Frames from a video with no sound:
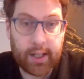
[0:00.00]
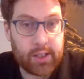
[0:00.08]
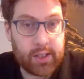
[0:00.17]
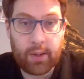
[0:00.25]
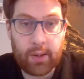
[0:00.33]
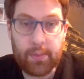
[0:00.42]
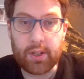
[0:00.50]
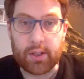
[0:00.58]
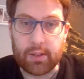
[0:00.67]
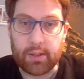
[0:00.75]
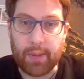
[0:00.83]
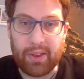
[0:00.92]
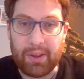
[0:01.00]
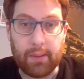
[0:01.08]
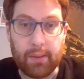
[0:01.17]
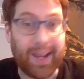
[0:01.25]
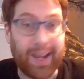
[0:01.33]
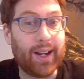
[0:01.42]
descriptions about
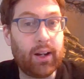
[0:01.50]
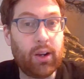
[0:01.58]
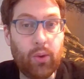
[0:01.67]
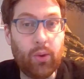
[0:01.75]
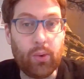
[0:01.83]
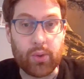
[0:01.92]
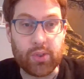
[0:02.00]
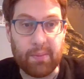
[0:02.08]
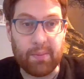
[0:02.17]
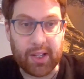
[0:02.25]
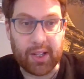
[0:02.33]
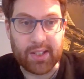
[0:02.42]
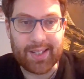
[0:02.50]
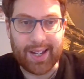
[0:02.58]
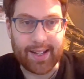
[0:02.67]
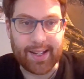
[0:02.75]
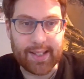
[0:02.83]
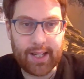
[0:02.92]
the black claws, the
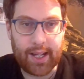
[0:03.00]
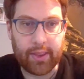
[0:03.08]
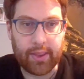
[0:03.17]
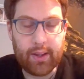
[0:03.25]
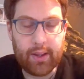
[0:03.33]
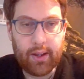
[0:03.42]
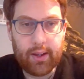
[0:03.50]
blood-stained teeth.